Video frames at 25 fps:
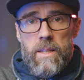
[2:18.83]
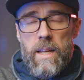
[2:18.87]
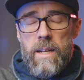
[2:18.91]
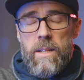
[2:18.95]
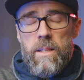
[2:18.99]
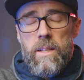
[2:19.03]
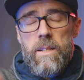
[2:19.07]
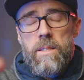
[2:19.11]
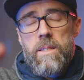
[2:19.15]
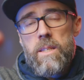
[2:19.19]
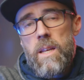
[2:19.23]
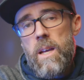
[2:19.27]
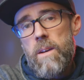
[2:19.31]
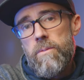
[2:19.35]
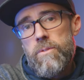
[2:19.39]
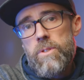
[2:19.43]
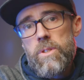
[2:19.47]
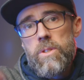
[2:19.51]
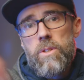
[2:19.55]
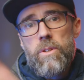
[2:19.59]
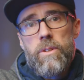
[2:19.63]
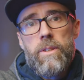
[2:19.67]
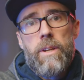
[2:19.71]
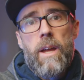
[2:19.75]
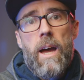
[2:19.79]
let's say I've
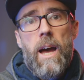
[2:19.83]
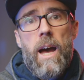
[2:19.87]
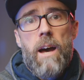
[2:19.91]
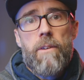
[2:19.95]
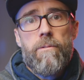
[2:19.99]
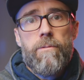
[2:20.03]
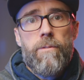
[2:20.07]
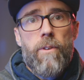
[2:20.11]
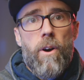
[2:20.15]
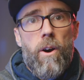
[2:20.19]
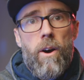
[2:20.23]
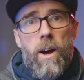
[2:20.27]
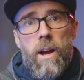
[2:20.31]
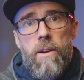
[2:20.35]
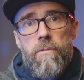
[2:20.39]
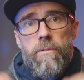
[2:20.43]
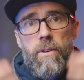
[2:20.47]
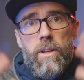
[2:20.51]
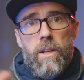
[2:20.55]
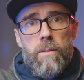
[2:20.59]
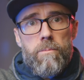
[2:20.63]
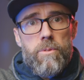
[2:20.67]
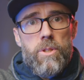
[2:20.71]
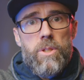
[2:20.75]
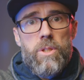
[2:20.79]
just got an R5
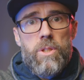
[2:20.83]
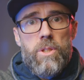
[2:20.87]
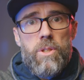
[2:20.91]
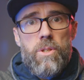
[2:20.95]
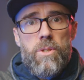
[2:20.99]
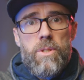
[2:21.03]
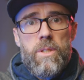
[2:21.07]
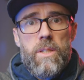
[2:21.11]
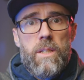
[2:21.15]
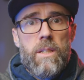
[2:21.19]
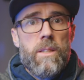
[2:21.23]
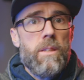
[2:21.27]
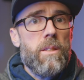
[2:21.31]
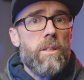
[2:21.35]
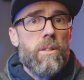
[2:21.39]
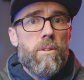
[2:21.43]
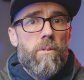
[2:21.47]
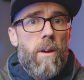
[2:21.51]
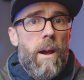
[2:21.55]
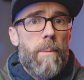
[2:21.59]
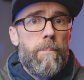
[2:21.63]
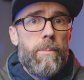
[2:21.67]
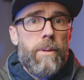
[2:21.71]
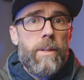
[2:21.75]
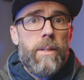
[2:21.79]
and I'm just using the
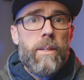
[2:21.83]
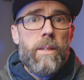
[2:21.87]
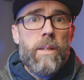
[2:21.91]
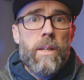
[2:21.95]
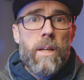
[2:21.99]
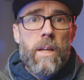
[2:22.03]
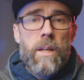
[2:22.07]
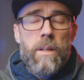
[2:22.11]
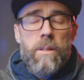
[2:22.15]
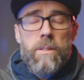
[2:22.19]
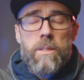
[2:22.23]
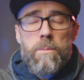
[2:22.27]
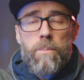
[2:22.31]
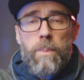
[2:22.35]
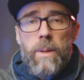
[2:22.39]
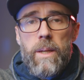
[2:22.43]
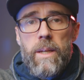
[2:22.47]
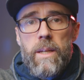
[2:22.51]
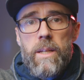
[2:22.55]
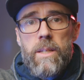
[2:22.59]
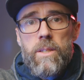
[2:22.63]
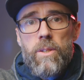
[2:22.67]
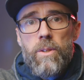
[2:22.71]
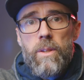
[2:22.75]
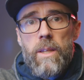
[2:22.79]
crappy
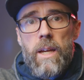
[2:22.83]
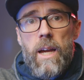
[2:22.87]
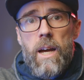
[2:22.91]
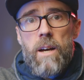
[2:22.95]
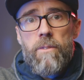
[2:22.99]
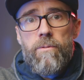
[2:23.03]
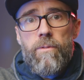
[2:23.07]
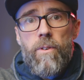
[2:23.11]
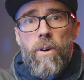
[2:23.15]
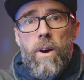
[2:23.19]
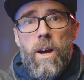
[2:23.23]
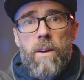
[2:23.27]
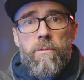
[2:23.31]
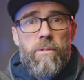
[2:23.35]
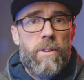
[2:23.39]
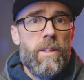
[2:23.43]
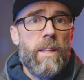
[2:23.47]
speakers on the R5,